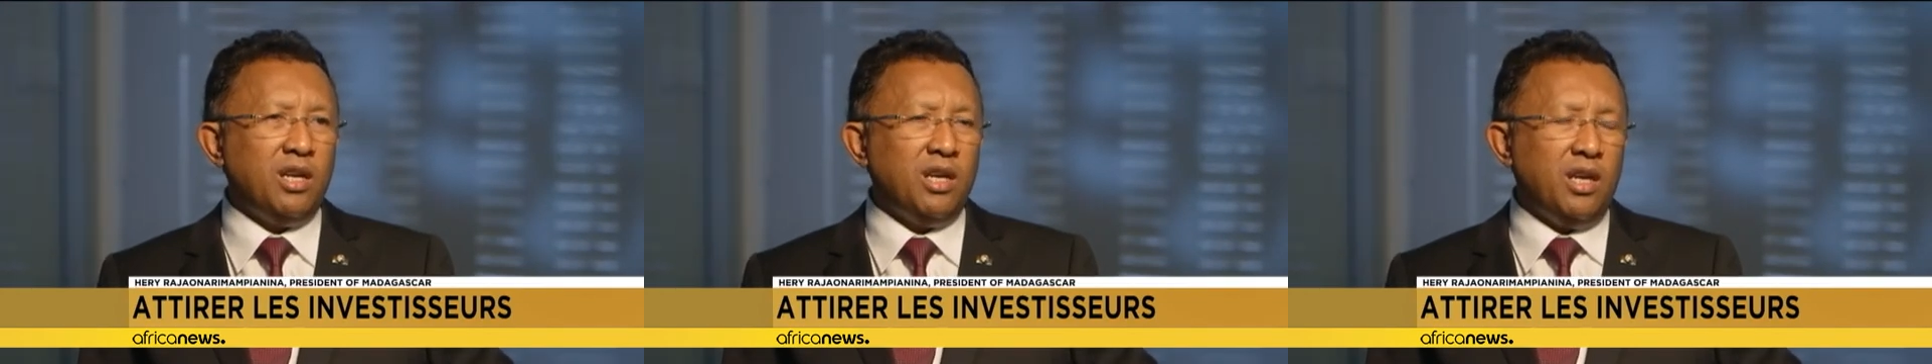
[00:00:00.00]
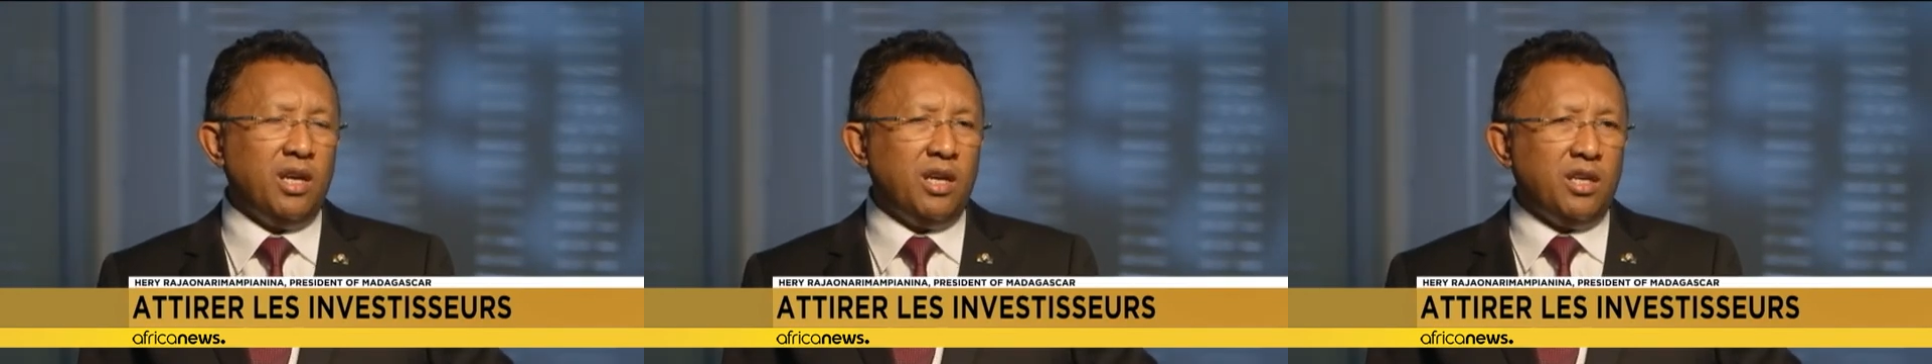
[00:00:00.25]

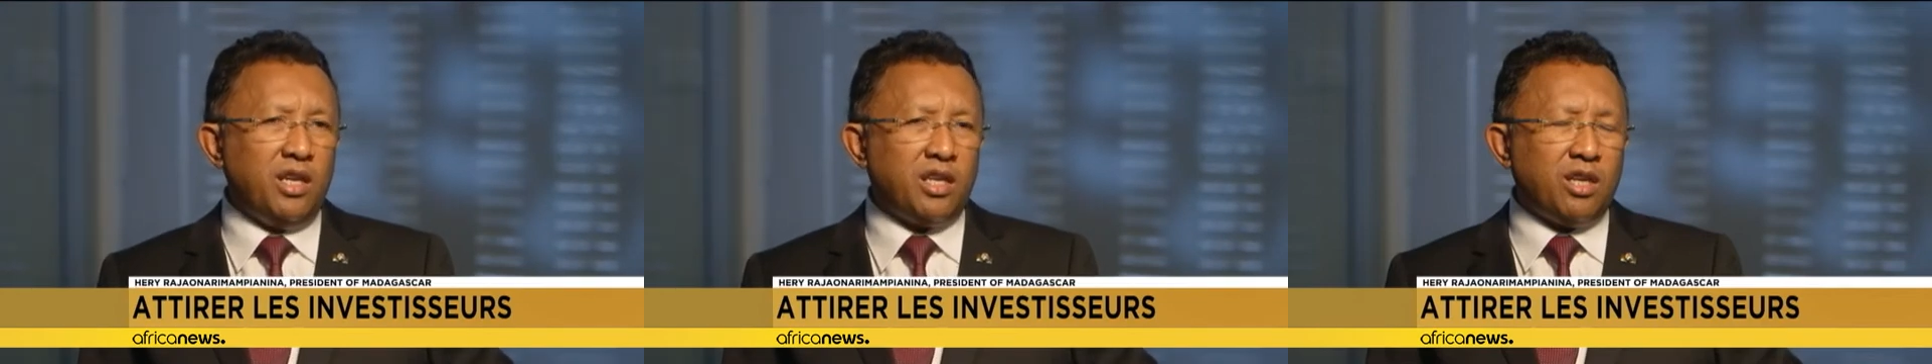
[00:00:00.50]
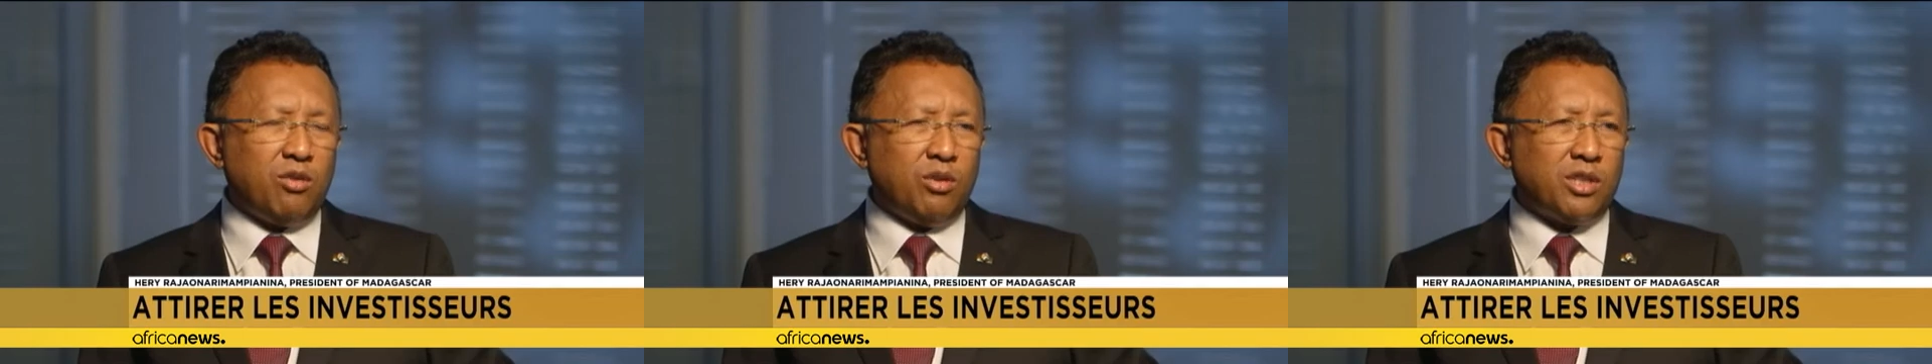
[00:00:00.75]
to the
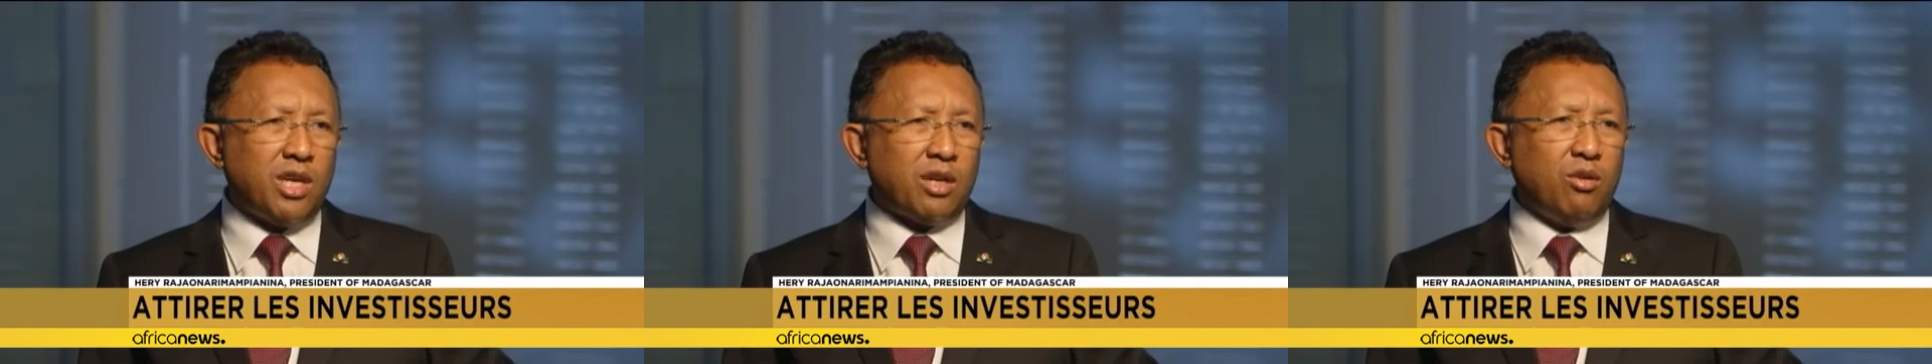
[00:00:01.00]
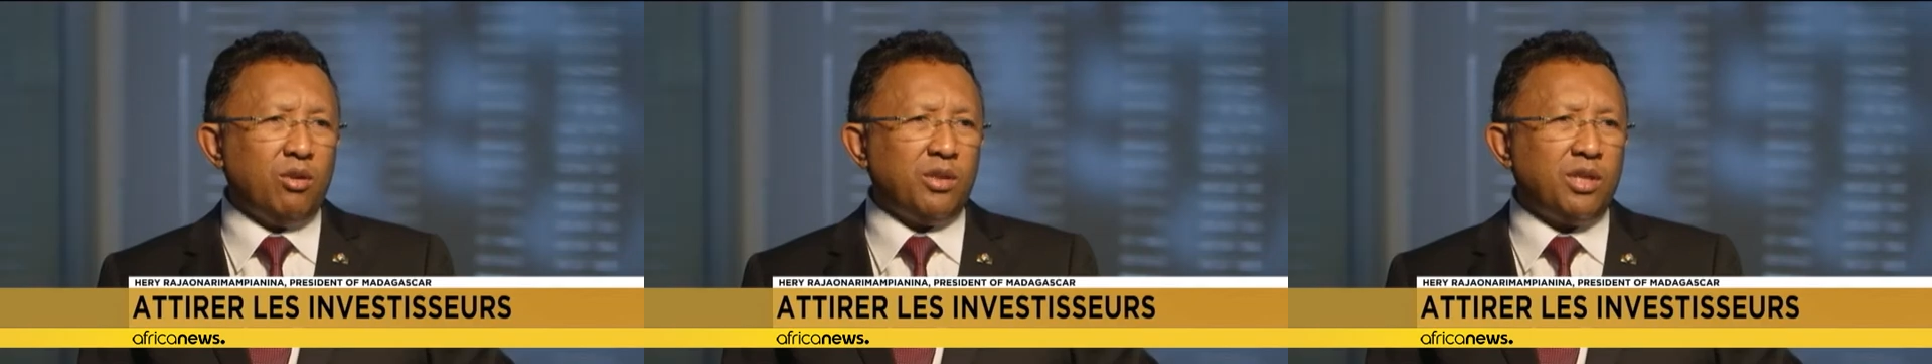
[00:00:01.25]
international
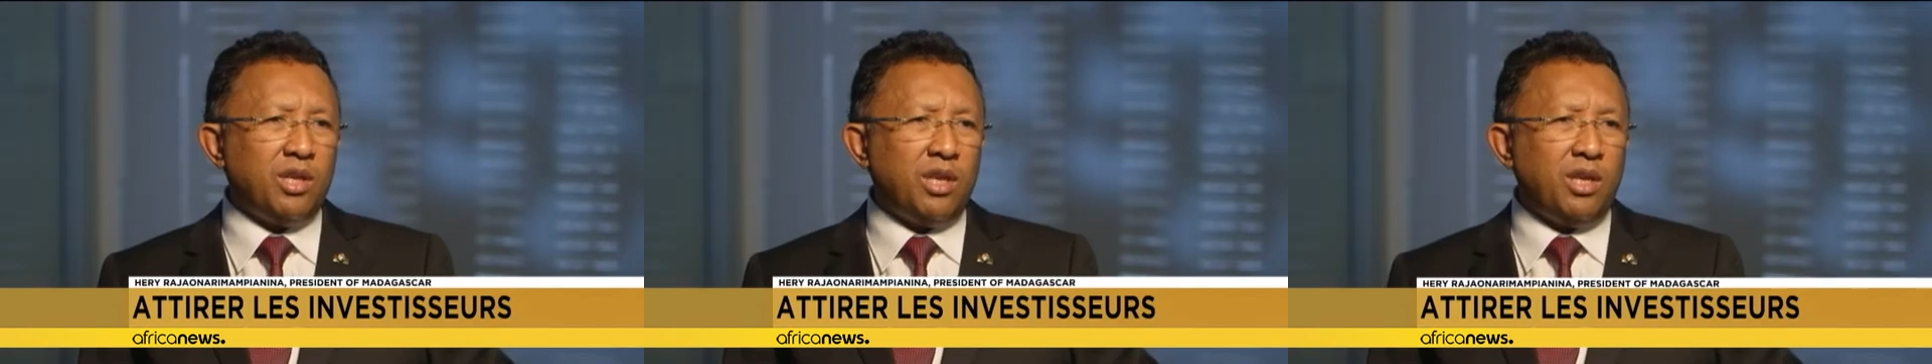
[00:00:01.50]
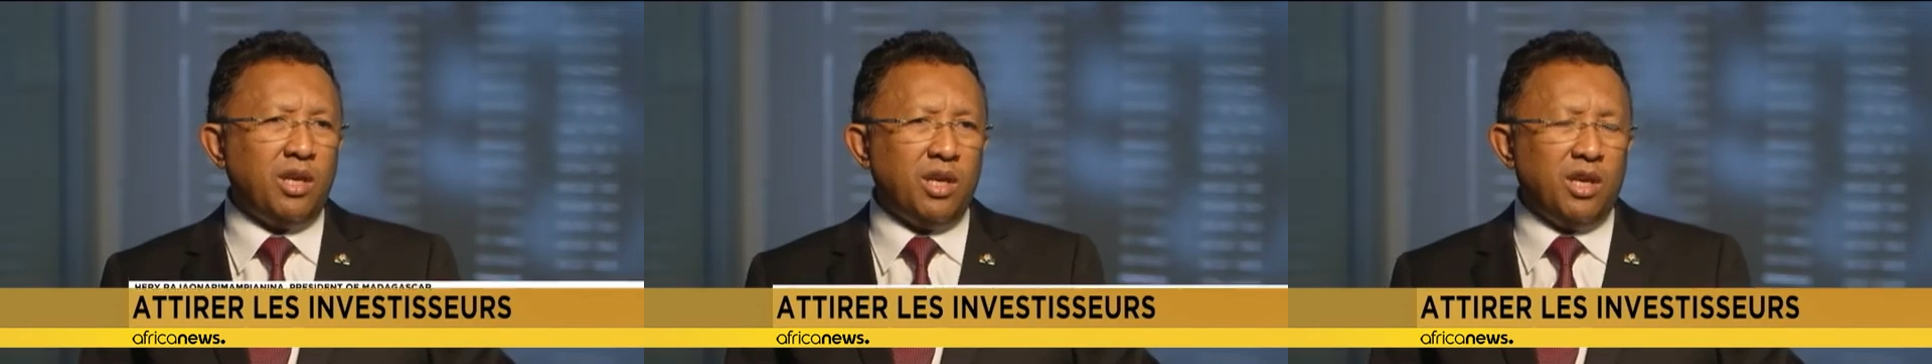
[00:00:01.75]
stage
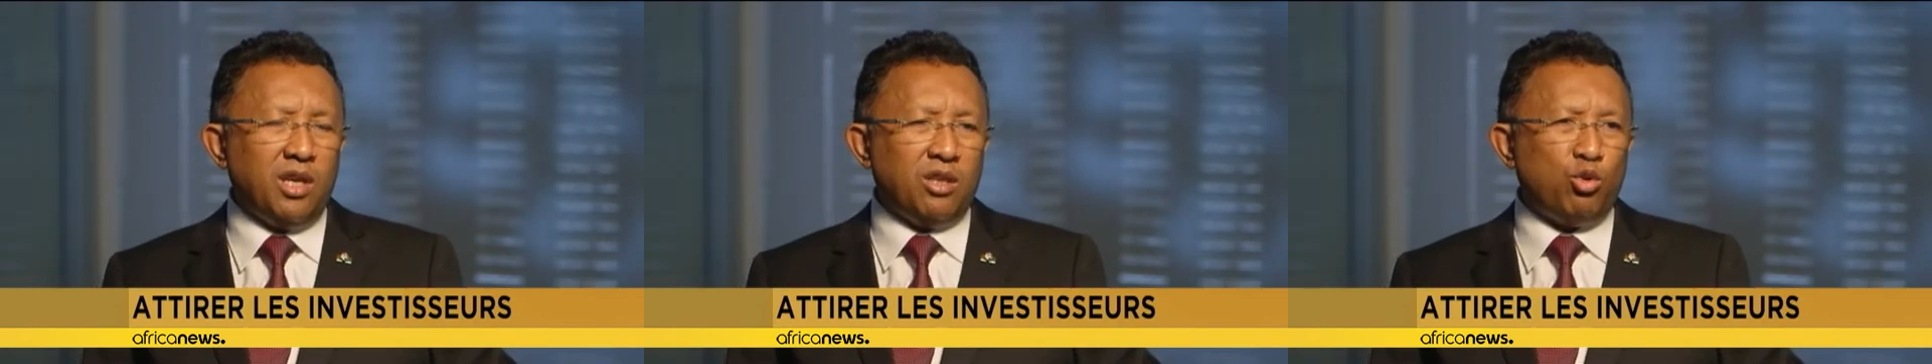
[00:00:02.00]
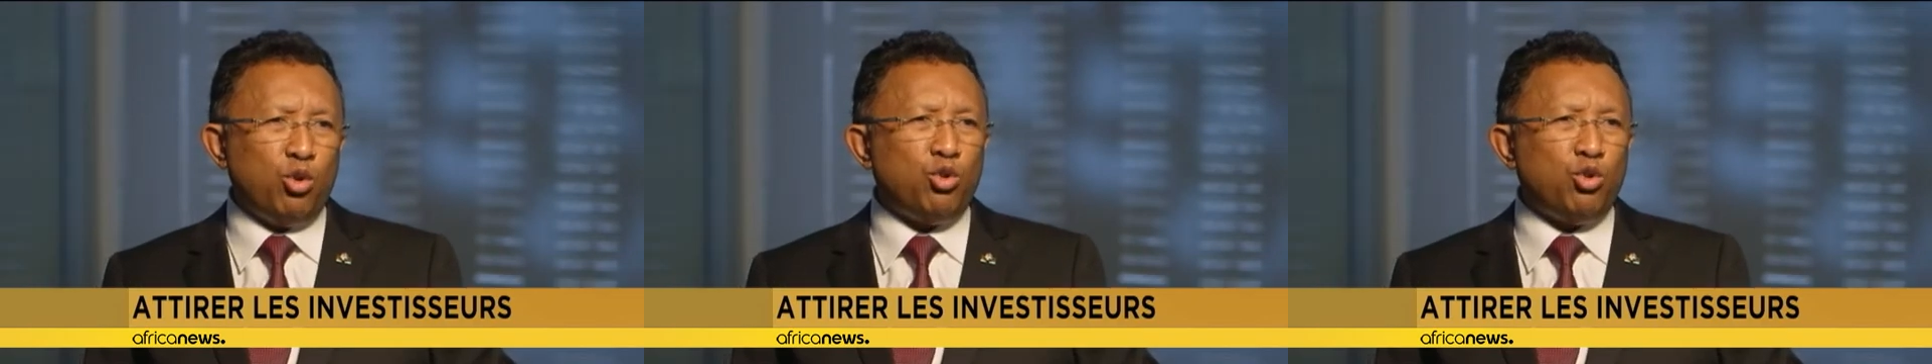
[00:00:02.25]
and which